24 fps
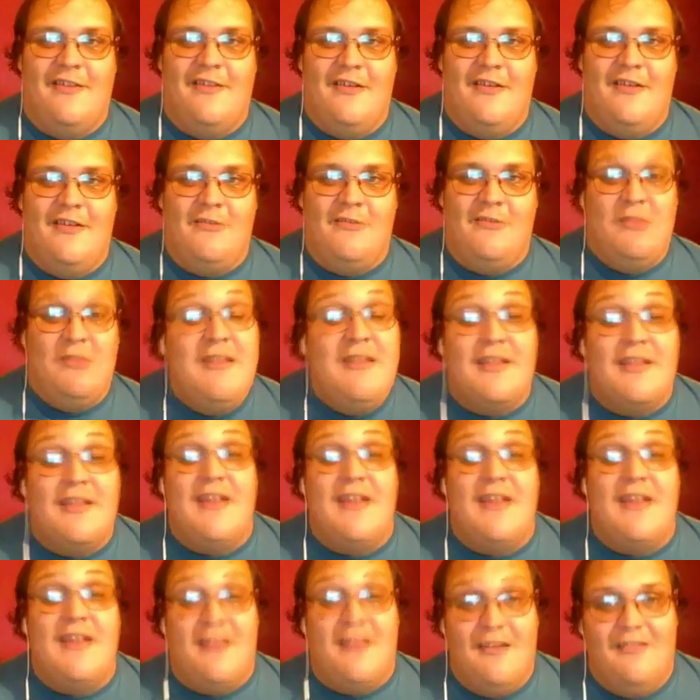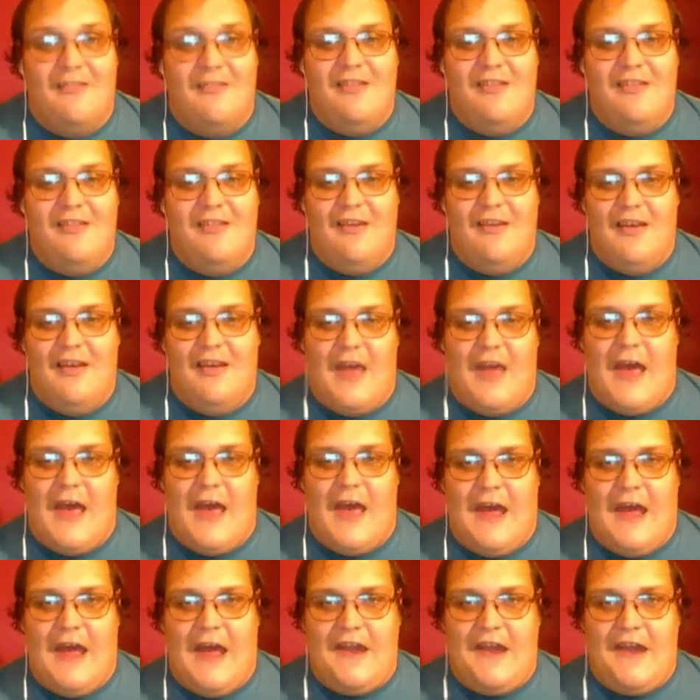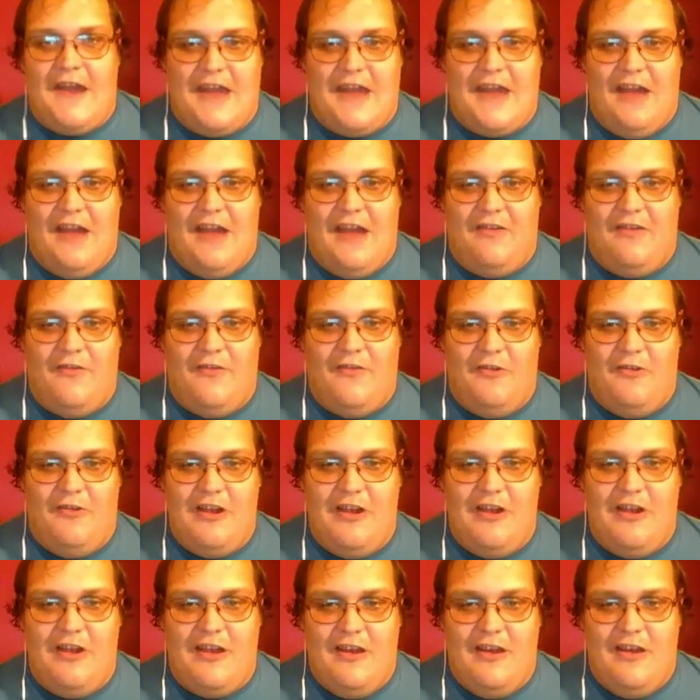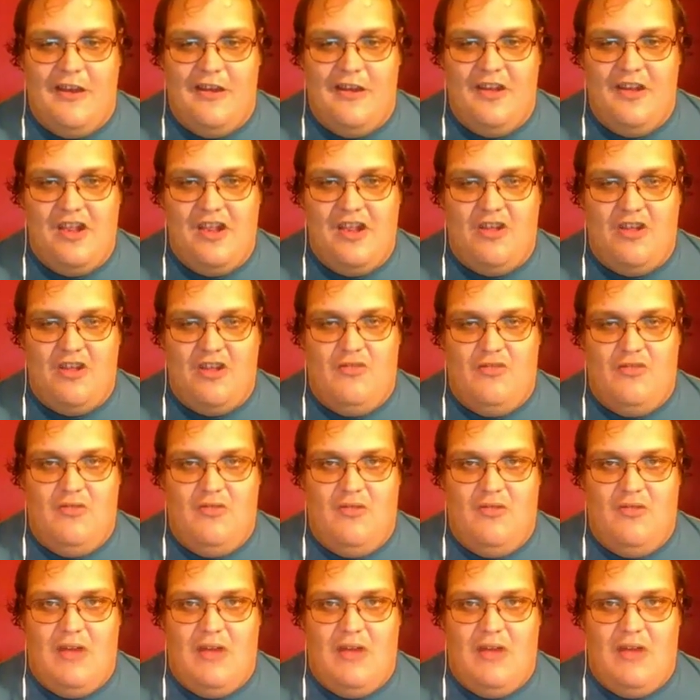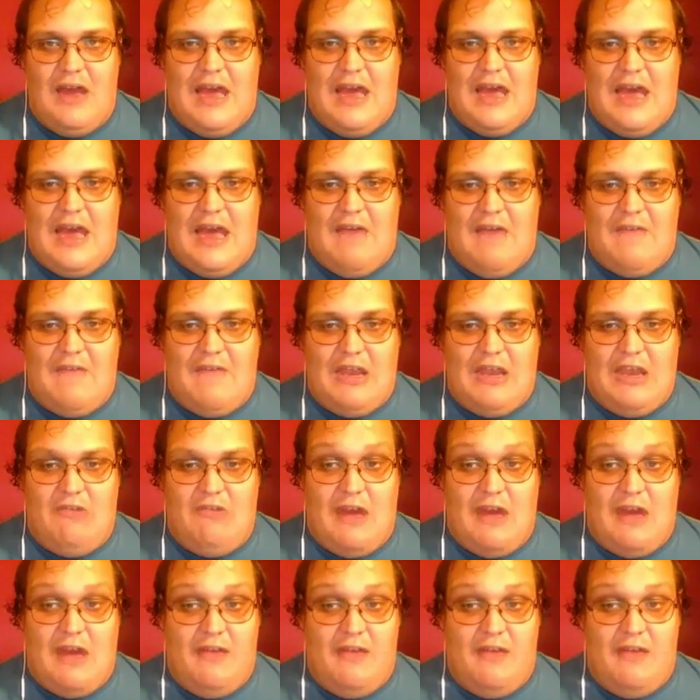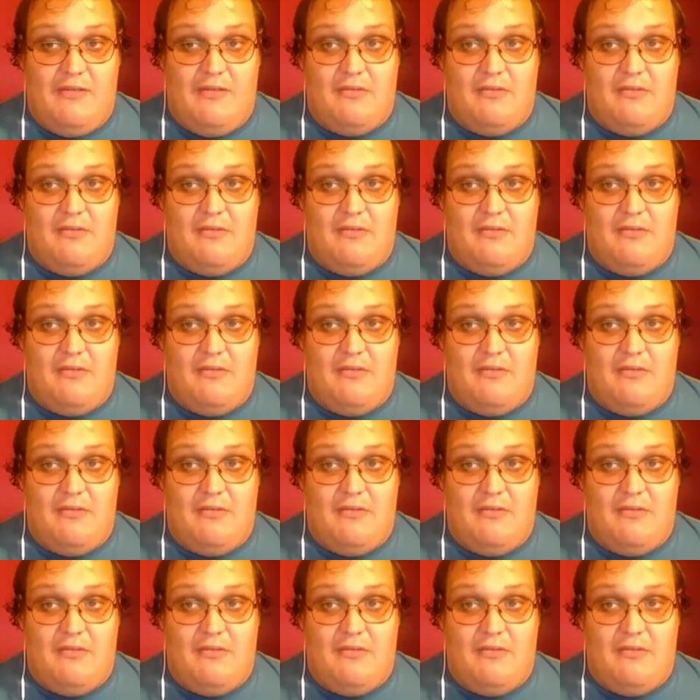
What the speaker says: Please stay tuned, and I look forward to having you guys,